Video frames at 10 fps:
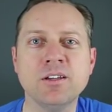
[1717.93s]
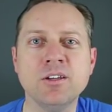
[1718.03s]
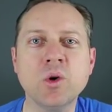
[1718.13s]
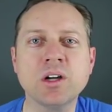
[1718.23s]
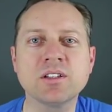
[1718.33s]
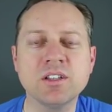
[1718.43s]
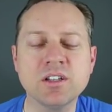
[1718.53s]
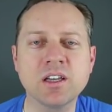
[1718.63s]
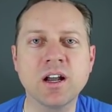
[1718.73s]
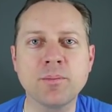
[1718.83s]
You ought to
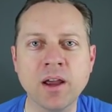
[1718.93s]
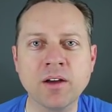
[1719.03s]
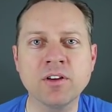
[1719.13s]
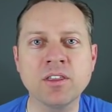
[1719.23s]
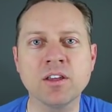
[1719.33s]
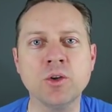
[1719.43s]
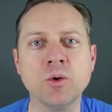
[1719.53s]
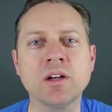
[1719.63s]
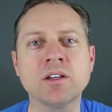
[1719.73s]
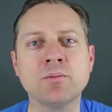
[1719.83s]
look it up, everything.
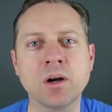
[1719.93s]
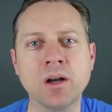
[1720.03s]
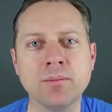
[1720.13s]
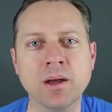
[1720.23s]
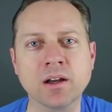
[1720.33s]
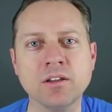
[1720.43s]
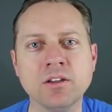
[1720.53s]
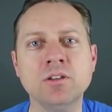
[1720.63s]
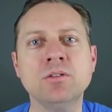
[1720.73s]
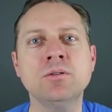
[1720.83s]
You ought to pray about it.
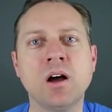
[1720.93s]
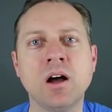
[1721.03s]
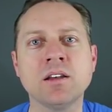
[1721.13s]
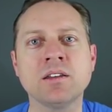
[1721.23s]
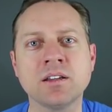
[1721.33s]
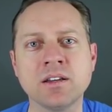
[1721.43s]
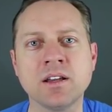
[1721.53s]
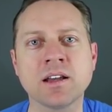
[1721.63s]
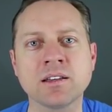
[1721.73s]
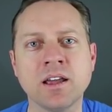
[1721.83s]
You ought to
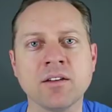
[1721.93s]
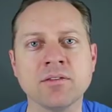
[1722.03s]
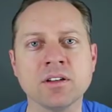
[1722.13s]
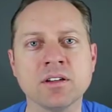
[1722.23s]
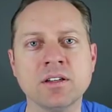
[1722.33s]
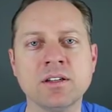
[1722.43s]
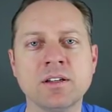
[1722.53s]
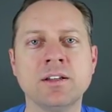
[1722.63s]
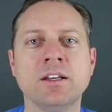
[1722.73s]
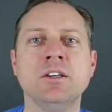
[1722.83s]
connect to heaven.
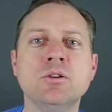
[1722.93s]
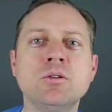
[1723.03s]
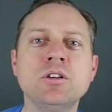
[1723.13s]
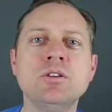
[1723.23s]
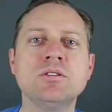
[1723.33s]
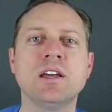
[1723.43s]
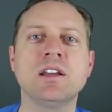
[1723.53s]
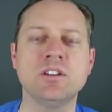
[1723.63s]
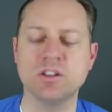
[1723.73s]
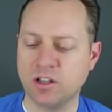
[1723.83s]
You can use that
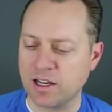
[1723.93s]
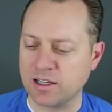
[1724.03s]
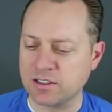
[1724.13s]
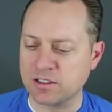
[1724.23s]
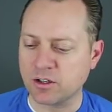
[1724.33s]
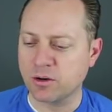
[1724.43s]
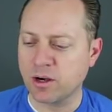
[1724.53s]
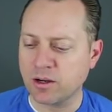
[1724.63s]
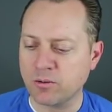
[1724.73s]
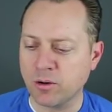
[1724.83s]
in your class. It's a
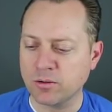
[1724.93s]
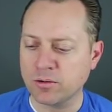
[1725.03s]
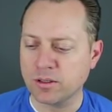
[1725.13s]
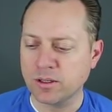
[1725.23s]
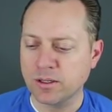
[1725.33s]
great quote.